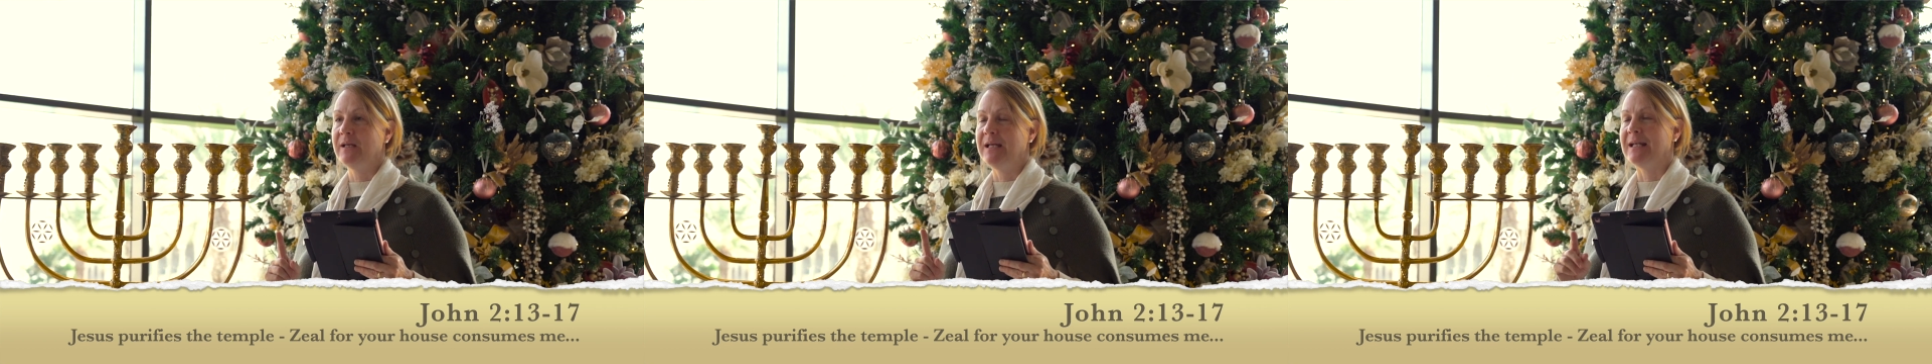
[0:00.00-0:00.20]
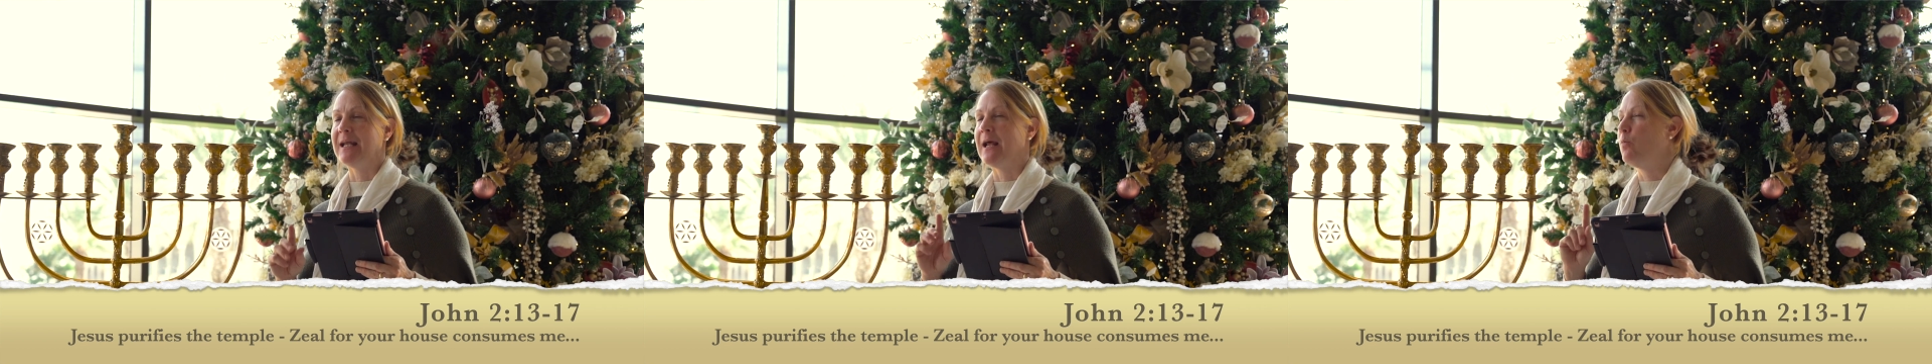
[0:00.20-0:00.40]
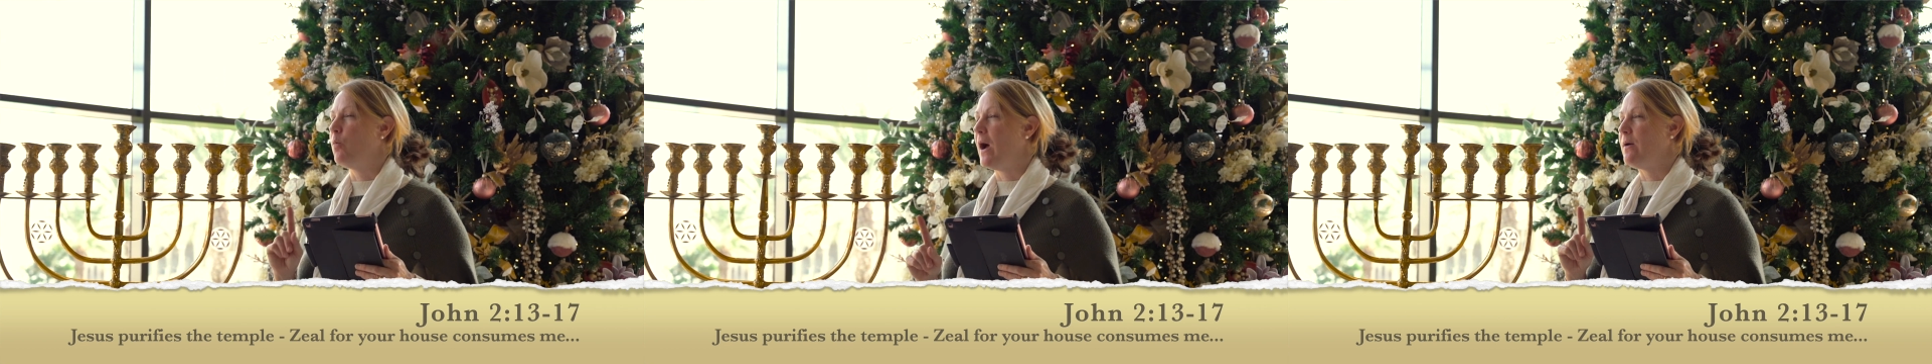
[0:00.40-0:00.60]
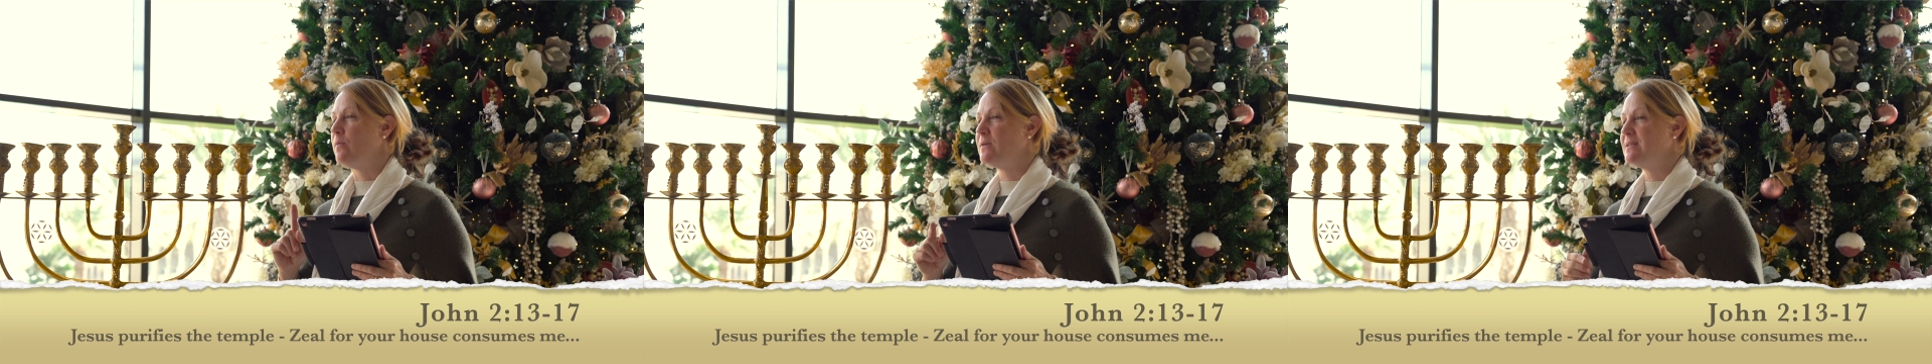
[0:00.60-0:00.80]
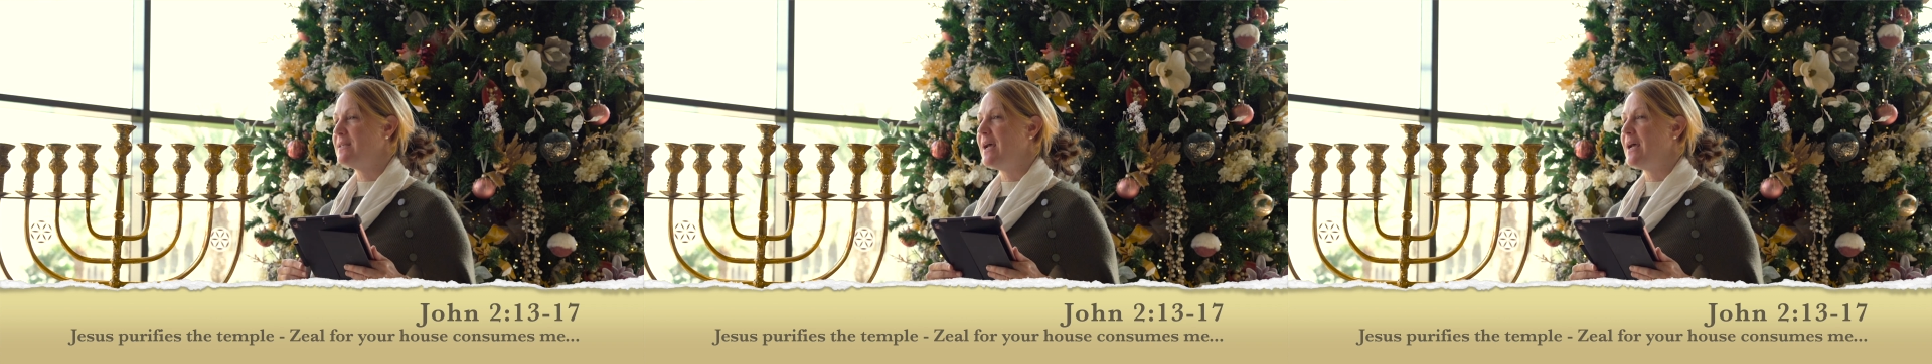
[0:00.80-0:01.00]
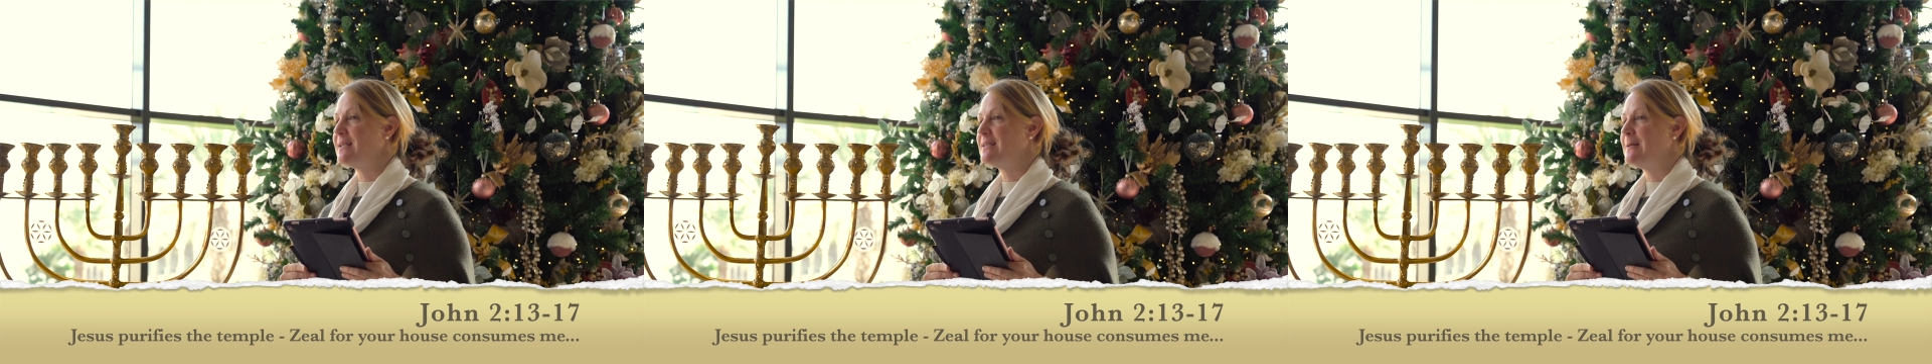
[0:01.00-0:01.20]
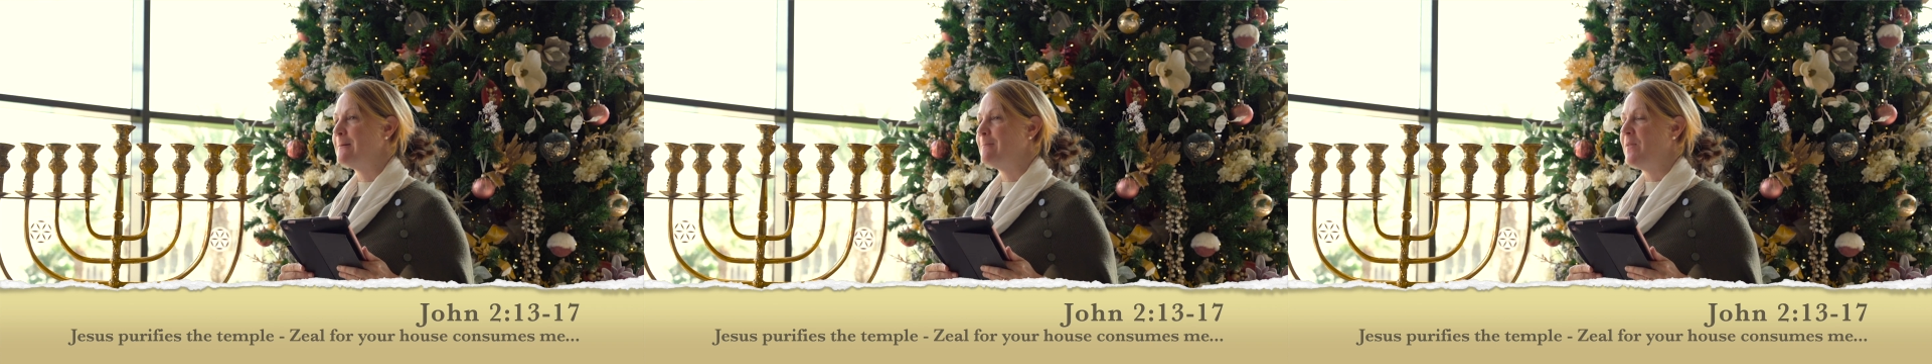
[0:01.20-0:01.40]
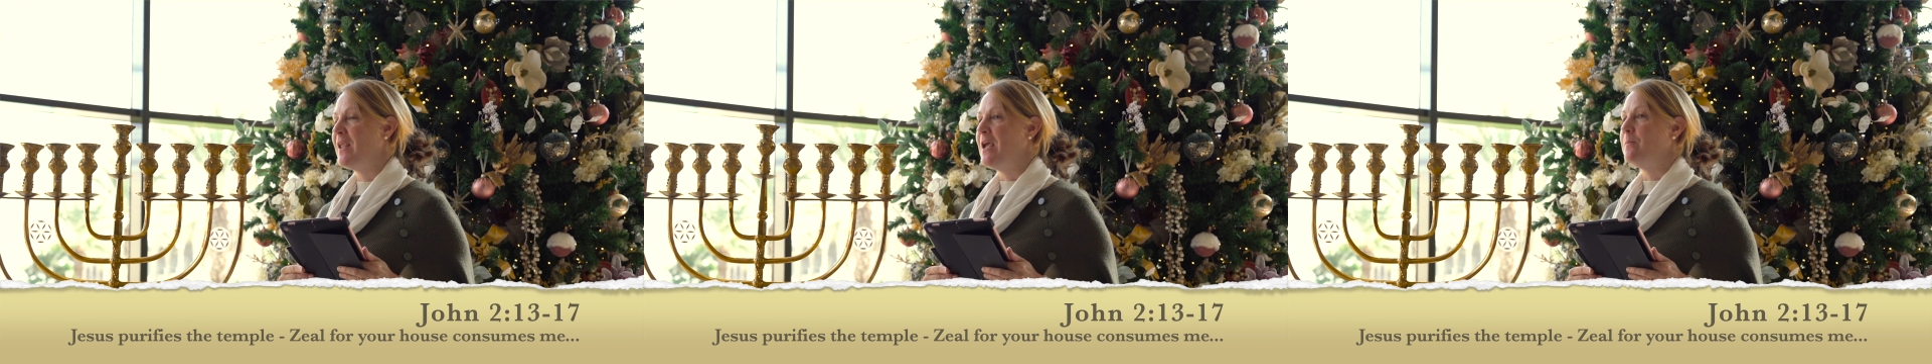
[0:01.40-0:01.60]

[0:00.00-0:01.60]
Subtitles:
clean. And why was that?